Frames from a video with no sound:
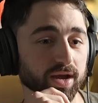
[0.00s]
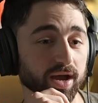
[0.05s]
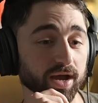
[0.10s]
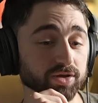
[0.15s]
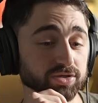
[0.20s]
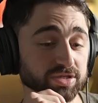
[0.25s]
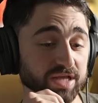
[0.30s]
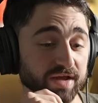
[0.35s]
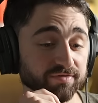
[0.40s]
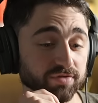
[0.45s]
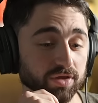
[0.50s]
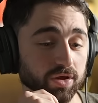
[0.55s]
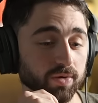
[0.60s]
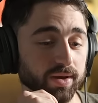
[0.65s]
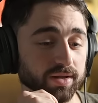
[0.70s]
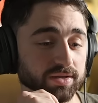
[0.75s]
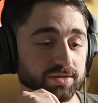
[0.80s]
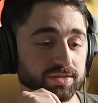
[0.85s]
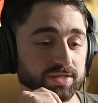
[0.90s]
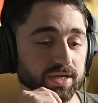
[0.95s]
I used to have low
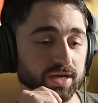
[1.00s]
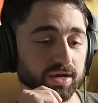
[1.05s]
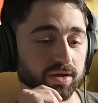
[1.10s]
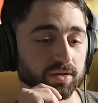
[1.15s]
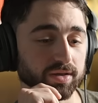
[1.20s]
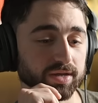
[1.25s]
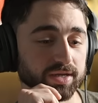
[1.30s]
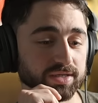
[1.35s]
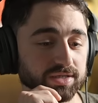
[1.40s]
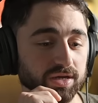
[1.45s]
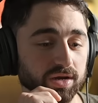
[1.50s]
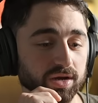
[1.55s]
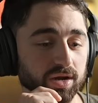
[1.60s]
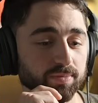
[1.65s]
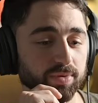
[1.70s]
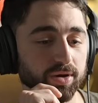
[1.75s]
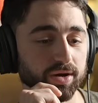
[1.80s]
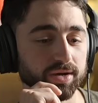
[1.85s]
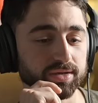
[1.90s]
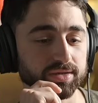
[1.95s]
LDL and it's gone
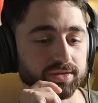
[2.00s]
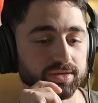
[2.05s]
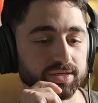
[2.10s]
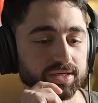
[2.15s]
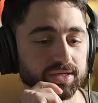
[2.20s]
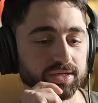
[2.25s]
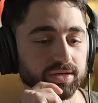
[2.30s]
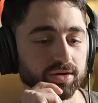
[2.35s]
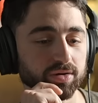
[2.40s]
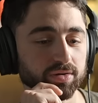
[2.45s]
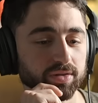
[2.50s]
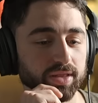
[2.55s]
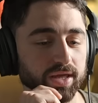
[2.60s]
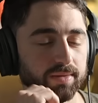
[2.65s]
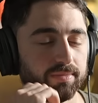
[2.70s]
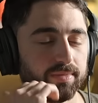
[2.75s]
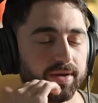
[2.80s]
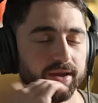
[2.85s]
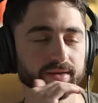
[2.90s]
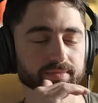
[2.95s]
up on keto.
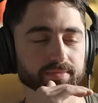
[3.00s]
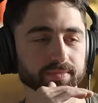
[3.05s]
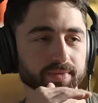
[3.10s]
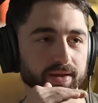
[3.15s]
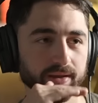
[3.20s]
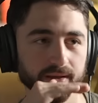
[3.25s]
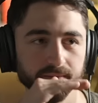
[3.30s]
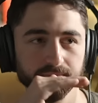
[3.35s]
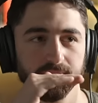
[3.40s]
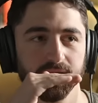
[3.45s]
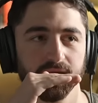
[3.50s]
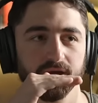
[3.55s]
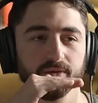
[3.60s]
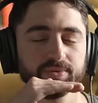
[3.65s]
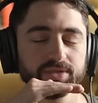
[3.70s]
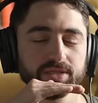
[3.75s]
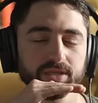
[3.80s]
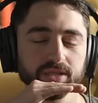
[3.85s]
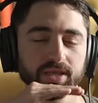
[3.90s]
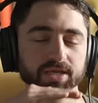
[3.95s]
Like my uh, my
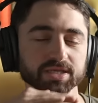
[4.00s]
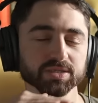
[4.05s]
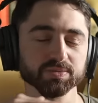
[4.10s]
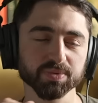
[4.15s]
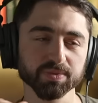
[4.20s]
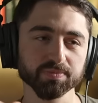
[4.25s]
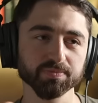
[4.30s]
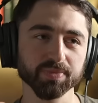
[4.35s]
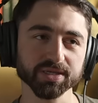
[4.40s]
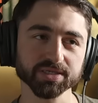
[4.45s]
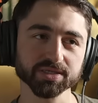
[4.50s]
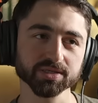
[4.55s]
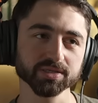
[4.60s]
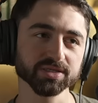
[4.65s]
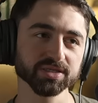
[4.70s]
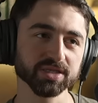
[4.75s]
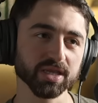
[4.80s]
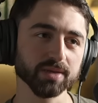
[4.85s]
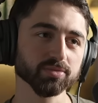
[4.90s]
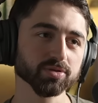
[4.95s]
LP little a has been
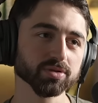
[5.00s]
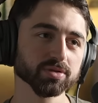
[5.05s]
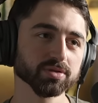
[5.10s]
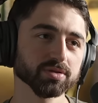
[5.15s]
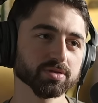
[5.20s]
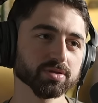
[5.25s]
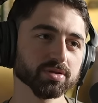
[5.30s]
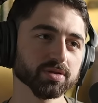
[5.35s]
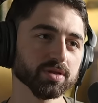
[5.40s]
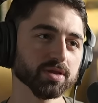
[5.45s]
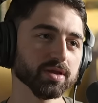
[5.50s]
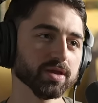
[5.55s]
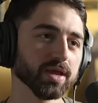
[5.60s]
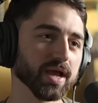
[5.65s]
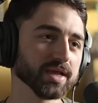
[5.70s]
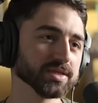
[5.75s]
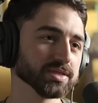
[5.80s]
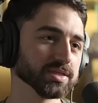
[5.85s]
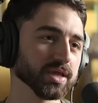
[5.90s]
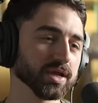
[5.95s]
basically stable. Okay. It
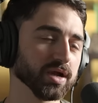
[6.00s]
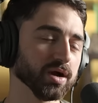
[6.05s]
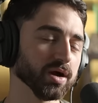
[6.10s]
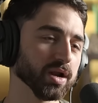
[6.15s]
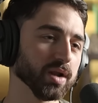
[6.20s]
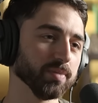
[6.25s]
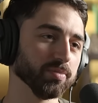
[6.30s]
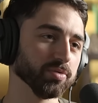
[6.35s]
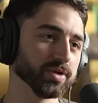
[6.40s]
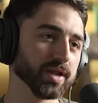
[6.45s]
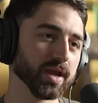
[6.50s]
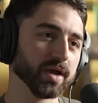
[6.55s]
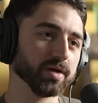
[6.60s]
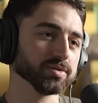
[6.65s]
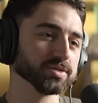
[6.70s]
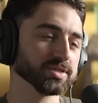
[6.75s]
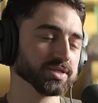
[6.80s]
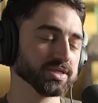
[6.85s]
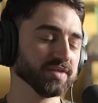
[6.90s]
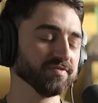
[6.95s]
hasn't like gone up or
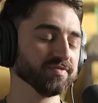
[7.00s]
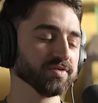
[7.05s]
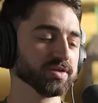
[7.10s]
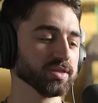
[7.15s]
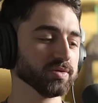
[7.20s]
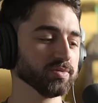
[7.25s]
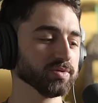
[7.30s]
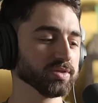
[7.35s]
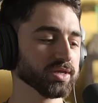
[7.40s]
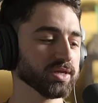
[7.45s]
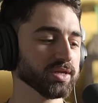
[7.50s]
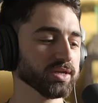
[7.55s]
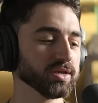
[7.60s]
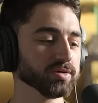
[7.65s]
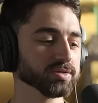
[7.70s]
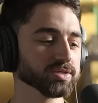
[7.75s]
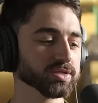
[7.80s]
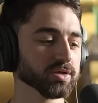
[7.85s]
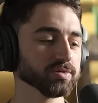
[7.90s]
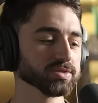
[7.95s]
down significantly with
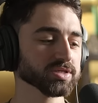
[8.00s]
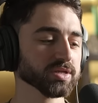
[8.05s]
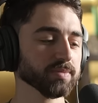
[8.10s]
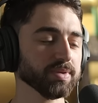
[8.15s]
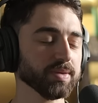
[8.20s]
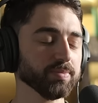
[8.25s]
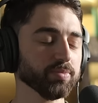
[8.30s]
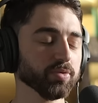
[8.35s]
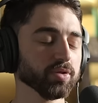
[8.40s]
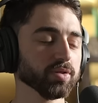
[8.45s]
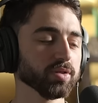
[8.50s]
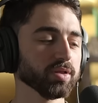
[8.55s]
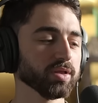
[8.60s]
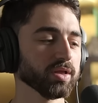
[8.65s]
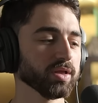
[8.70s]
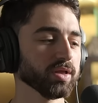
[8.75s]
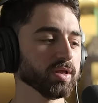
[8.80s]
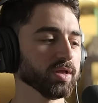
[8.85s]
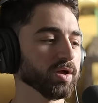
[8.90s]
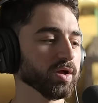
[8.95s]
keto. So mm-hmm. some people
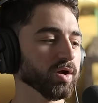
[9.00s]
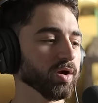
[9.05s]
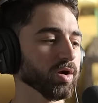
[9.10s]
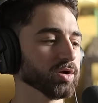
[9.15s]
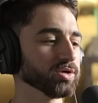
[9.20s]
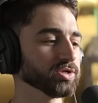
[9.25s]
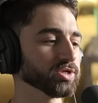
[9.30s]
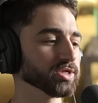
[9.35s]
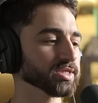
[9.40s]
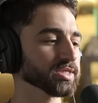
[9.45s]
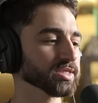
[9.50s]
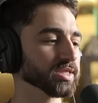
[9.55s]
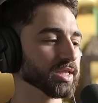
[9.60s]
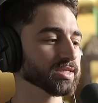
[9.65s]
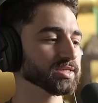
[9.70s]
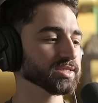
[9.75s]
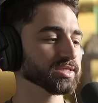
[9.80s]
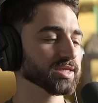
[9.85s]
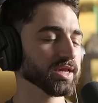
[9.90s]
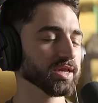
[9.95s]
are just
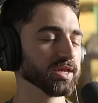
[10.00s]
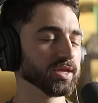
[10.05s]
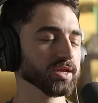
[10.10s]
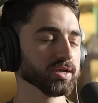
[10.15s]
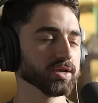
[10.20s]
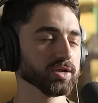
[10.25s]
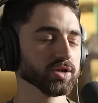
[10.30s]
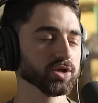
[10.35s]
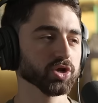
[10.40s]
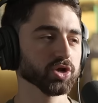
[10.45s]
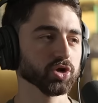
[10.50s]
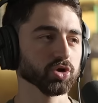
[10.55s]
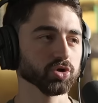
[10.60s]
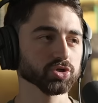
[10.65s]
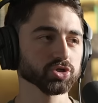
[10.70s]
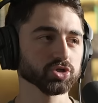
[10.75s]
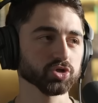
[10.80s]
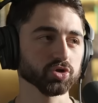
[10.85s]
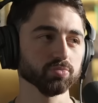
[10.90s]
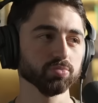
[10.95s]
let's say
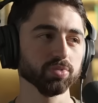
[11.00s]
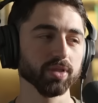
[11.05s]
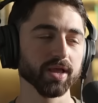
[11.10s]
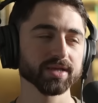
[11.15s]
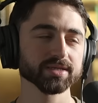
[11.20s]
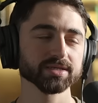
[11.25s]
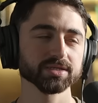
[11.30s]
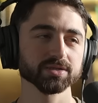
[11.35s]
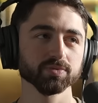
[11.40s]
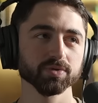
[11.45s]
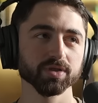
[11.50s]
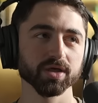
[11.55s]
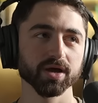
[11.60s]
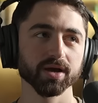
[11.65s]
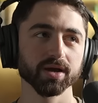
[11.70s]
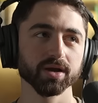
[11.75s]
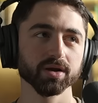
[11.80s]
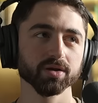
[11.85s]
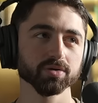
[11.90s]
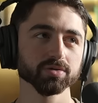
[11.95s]
cursed or blessed with
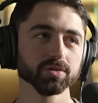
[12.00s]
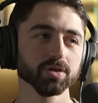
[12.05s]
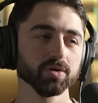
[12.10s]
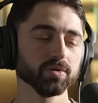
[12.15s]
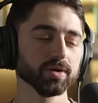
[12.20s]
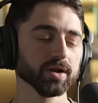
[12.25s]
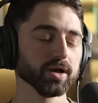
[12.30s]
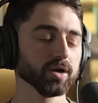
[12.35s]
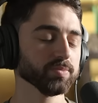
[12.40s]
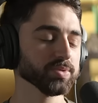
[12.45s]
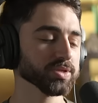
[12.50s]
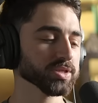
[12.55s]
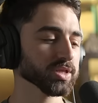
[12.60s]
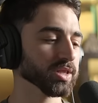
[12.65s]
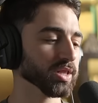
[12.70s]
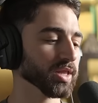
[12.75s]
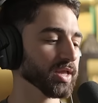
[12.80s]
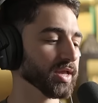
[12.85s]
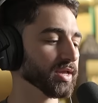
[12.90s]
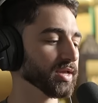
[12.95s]
higher or lower LP
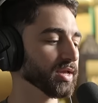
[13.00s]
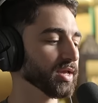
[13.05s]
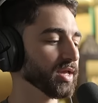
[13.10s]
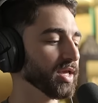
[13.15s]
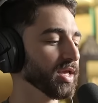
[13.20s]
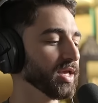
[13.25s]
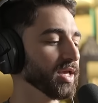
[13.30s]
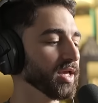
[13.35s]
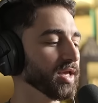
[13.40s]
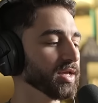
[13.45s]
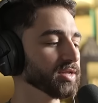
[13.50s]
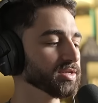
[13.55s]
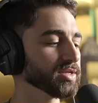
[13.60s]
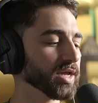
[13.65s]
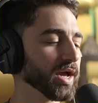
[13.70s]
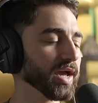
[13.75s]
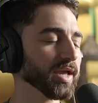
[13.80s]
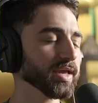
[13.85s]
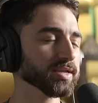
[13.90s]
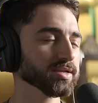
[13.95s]
little a. Okay.
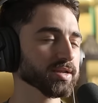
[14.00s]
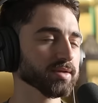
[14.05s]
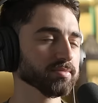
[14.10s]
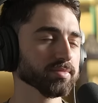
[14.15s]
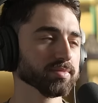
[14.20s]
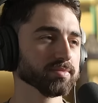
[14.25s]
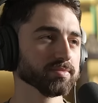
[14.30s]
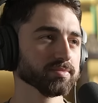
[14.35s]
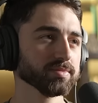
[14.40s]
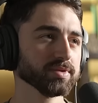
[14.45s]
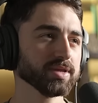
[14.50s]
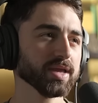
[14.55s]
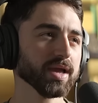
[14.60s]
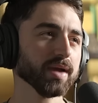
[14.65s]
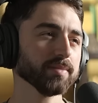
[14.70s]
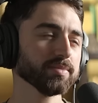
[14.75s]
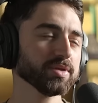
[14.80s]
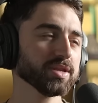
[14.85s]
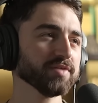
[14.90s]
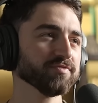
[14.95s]
Diet um, genetic.
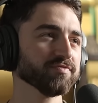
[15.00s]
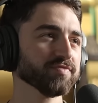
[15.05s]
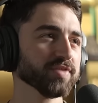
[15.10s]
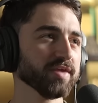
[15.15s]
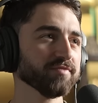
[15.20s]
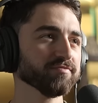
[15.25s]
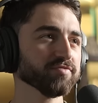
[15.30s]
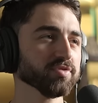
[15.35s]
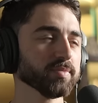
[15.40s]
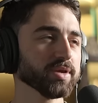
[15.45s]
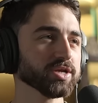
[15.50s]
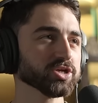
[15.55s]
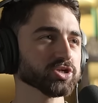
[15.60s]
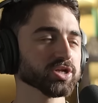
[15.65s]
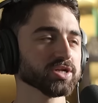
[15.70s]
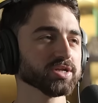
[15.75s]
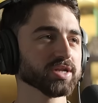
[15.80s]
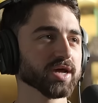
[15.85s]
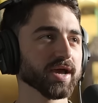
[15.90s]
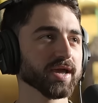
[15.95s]
yeah, I mean inf-
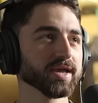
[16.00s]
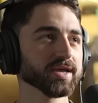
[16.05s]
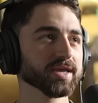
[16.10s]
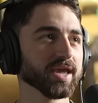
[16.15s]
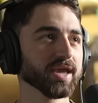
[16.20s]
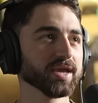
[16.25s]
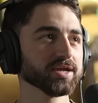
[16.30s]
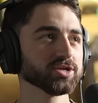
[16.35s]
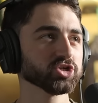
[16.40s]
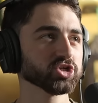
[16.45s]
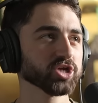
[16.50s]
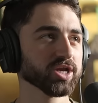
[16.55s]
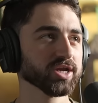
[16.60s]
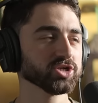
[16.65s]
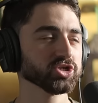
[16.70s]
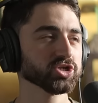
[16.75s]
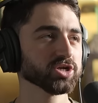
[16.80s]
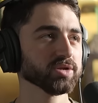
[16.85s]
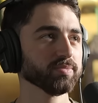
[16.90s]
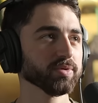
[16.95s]
inflammation and diet can
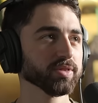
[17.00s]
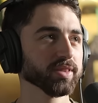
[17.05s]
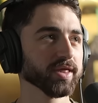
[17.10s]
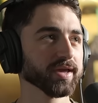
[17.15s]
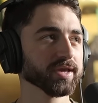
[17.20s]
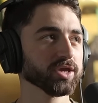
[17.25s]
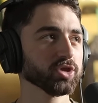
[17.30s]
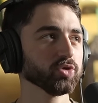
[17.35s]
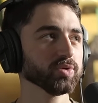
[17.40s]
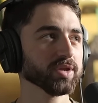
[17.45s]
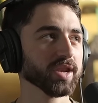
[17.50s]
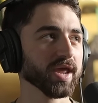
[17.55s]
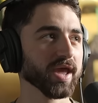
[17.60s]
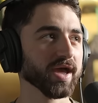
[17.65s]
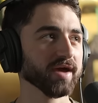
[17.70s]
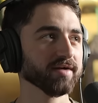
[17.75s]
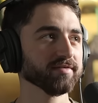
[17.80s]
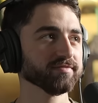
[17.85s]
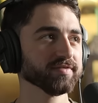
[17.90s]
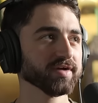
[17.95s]
change it, but like you can
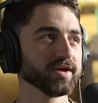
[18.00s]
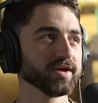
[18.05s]
have